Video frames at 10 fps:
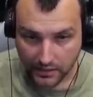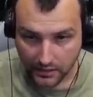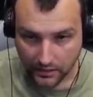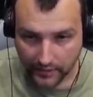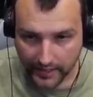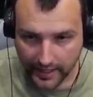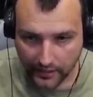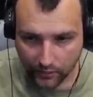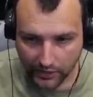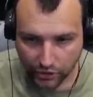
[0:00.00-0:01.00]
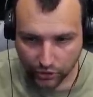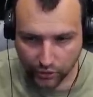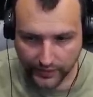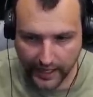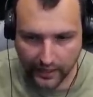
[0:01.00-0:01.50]
Okay, what to
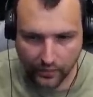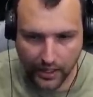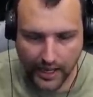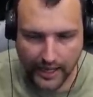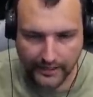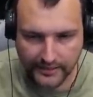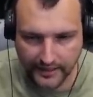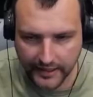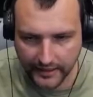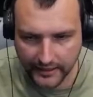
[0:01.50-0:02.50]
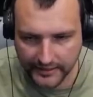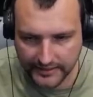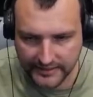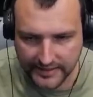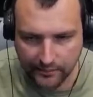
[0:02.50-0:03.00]
do now? I think
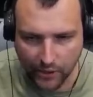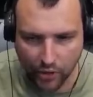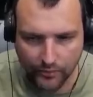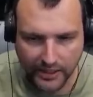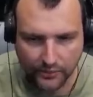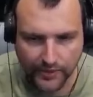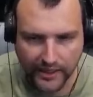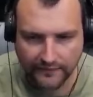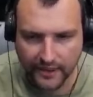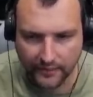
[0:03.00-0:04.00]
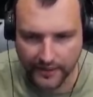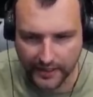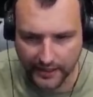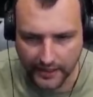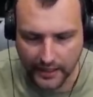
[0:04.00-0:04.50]
this is the moment whenever
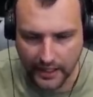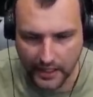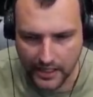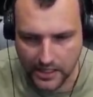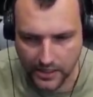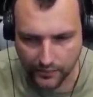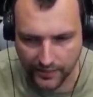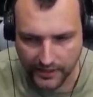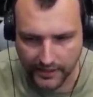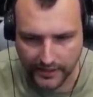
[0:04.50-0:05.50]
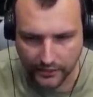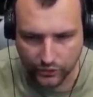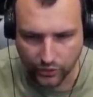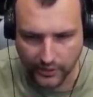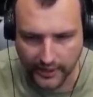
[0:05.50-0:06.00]
we need
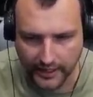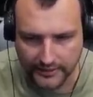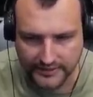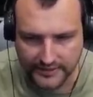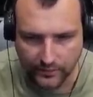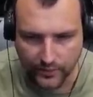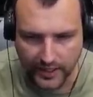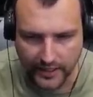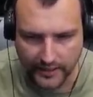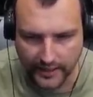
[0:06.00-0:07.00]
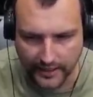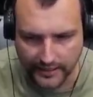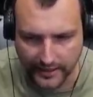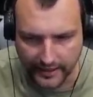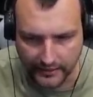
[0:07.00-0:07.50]
to get somewhere near
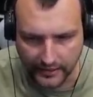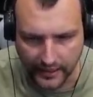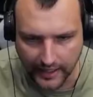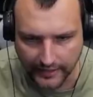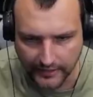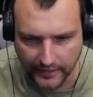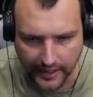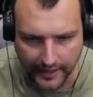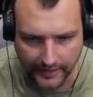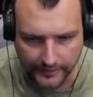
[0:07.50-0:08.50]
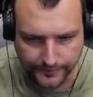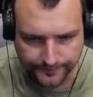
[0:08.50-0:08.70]
the red line, right?